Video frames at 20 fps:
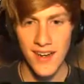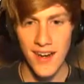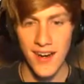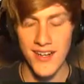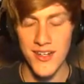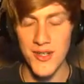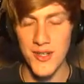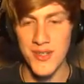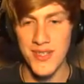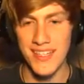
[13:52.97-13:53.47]
Are
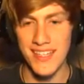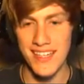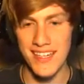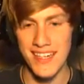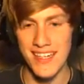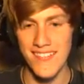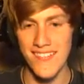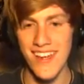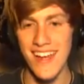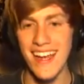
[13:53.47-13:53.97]
you
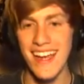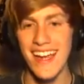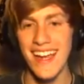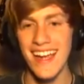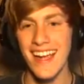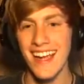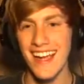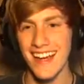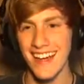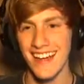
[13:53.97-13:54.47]
kidding
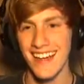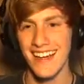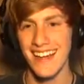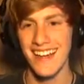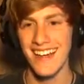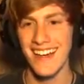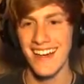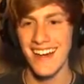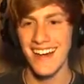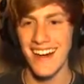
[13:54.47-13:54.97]
me?
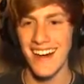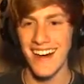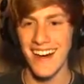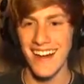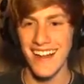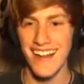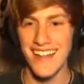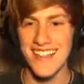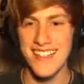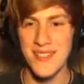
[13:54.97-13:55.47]

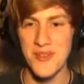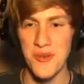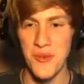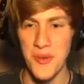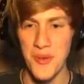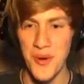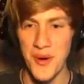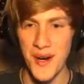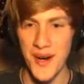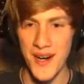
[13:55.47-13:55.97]
Oh, that's the
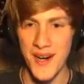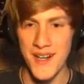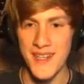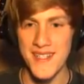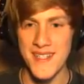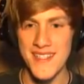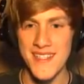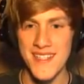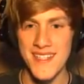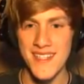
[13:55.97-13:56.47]

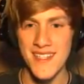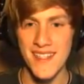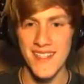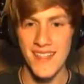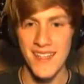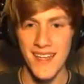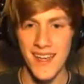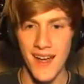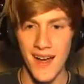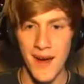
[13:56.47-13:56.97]
worst.
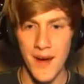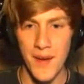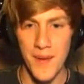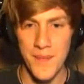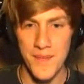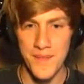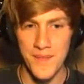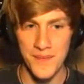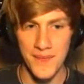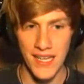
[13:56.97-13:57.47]

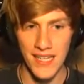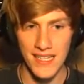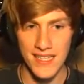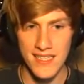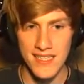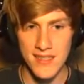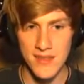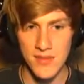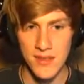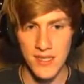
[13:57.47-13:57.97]
I
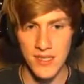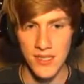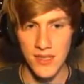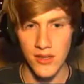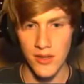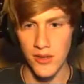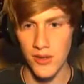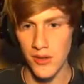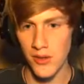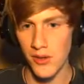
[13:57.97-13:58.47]
guess we
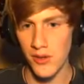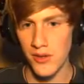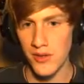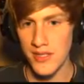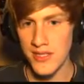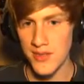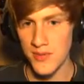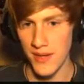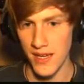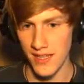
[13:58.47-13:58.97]
go
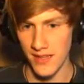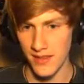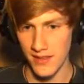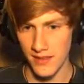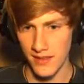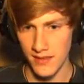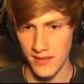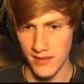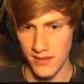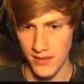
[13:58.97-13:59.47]
this way.
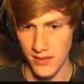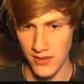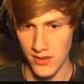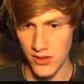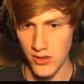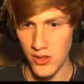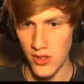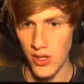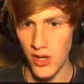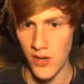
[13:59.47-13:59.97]

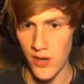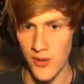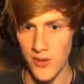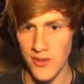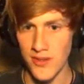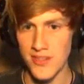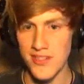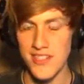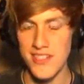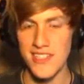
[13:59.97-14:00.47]

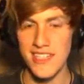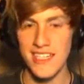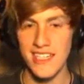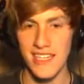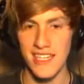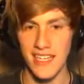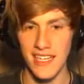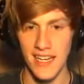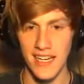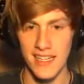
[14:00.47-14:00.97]
No, just
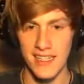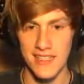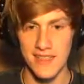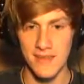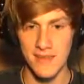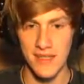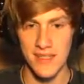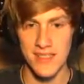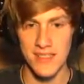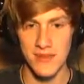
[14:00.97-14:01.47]
kidding. I
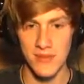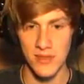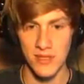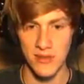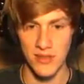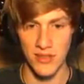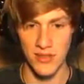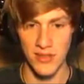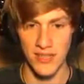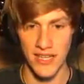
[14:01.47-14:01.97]
didn't mean
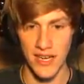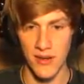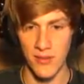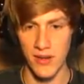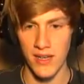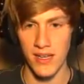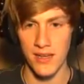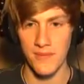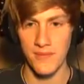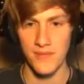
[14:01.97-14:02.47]
we were going that
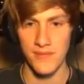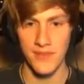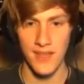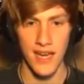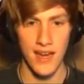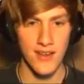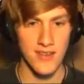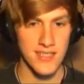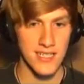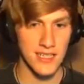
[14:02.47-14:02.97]
way.
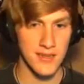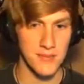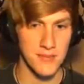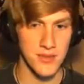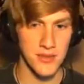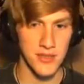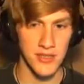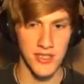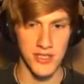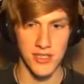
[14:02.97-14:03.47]
How is that computer